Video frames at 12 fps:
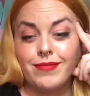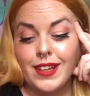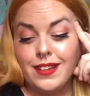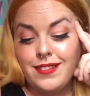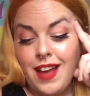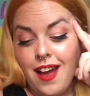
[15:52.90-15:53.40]

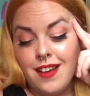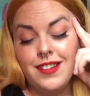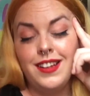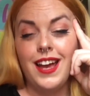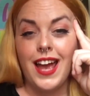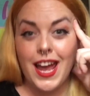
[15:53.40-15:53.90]
yeah,
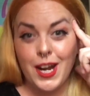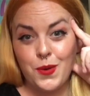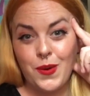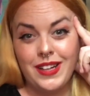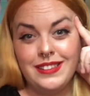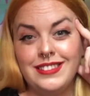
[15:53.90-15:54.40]

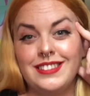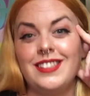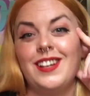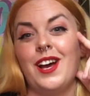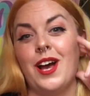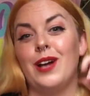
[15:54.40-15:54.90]
anyways,
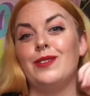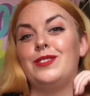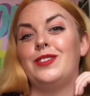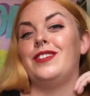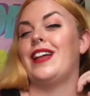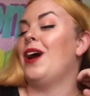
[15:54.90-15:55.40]
so
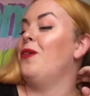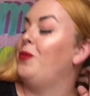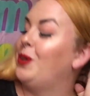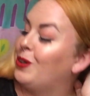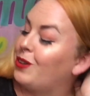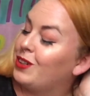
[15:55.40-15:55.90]
that
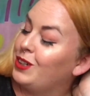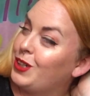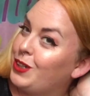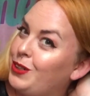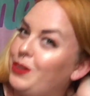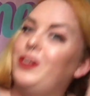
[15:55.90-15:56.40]
will
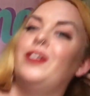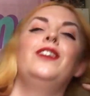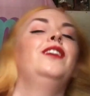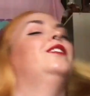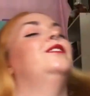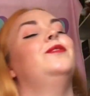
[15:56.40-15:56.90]
conclude
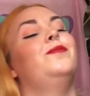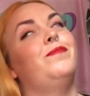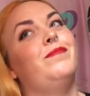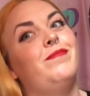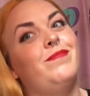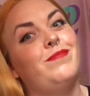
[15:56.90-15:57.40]

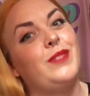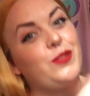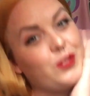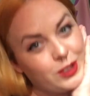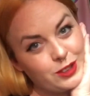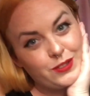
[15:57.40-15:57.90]
my
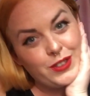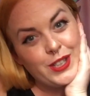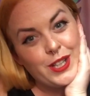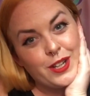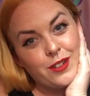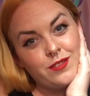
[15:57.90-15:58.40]
first
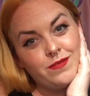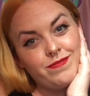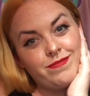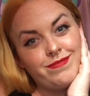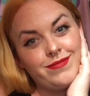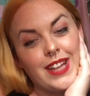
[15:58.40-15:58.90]
video.
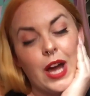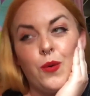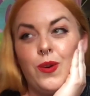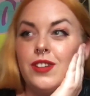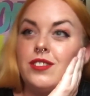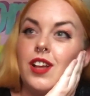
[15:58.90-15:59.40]
That
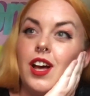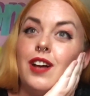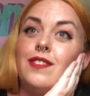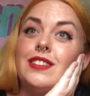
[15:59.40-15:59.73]
was of